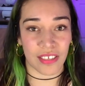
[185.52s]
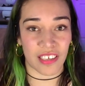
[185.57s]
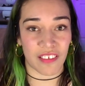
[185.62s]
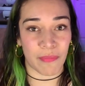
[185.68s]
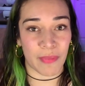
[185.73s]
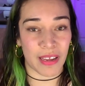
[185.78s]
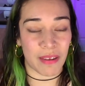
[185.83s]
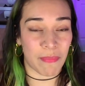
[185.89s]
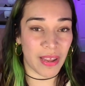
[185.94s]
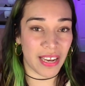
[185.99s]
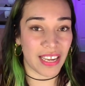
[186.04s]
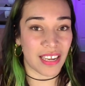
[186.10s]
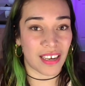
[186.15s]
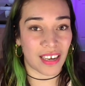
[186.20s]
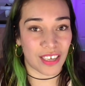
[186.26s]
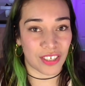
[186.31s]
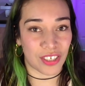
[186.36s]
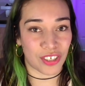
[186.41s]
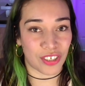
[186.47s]
have made many
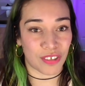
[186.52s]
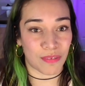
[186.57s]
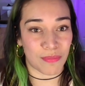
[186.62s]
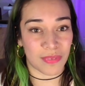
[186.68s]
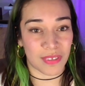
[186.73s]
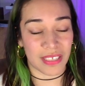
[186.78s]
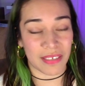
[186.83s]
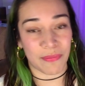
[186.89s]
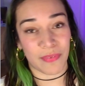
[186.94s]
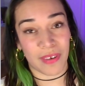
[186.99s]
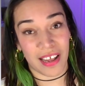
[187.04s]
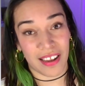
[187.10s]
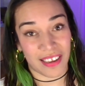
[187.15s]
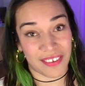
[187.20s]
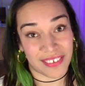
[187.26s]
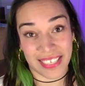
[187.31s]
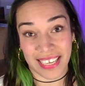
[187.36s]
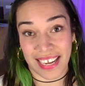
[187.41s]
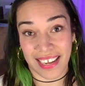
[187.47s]
costumes while I
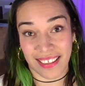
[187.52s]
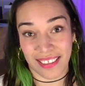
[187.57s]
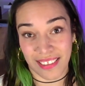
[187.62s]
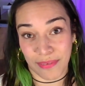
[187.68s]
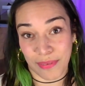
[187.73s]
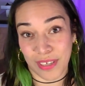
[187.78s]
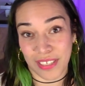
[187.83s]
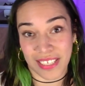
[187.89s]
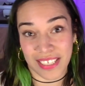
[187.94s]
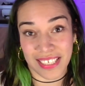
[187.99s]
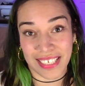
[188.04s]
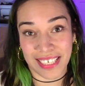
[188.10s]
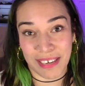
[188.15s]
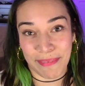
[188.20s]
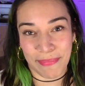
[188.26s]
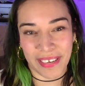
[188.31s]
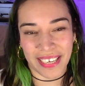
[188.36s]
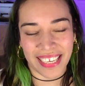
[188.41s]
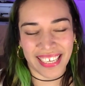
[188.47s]
was at the Walt Disney
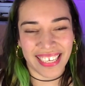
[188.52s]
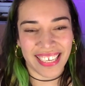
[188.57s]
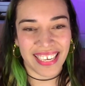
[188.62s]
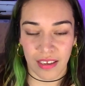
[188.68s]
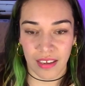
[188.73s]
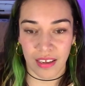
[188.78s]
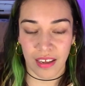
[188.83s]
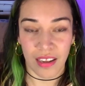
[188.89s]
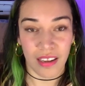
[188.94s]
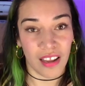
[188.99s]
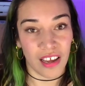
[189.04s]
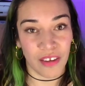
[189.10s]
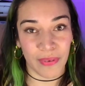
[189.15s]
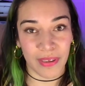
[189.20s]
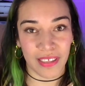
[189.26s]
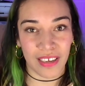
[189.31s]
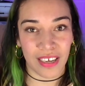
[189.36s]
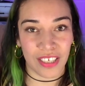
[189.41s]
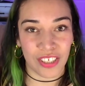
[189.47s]
Company, along
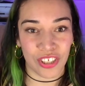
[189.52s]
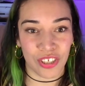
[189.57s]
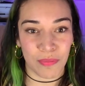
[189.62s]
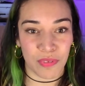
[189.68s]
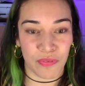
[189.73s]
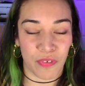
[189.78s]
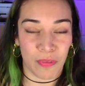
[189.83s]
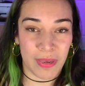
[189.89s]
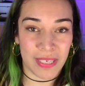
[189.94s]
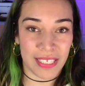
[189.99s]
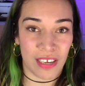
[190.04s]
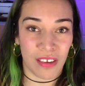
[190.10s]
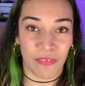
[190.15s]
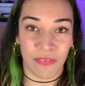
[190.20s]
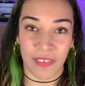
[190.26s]
with costumes for myself